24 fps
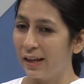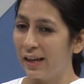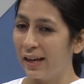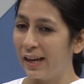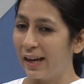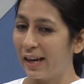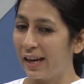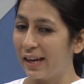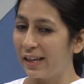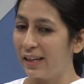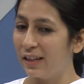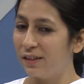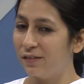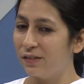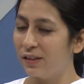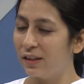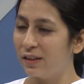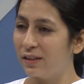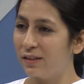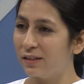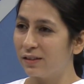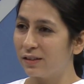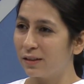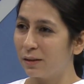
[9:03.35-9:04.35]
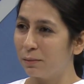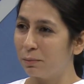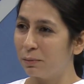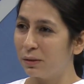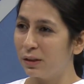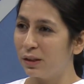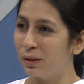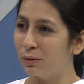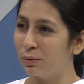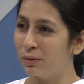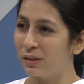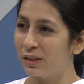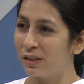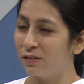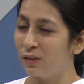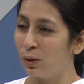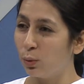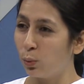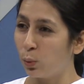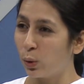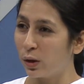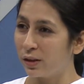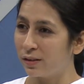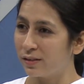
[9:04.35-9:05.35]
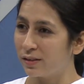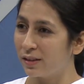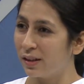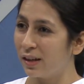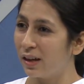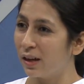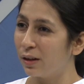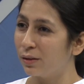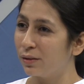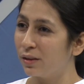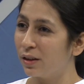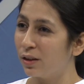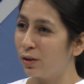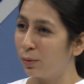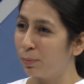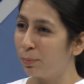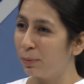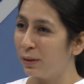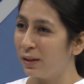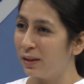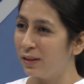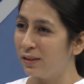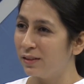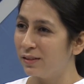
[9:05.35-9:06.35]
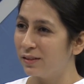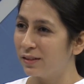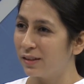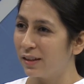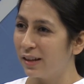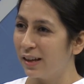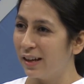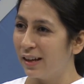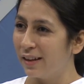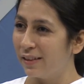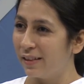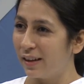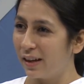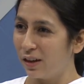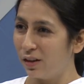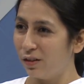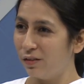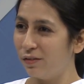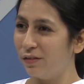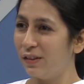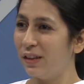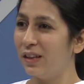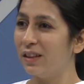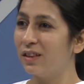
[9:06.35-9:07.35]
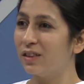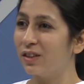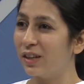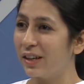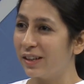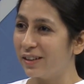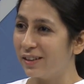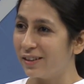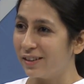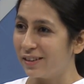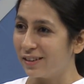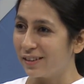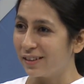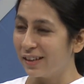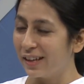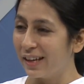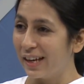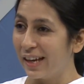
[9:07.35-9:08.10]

And if there is somebody who's even voicing out their opinions, they kind of feel threatened.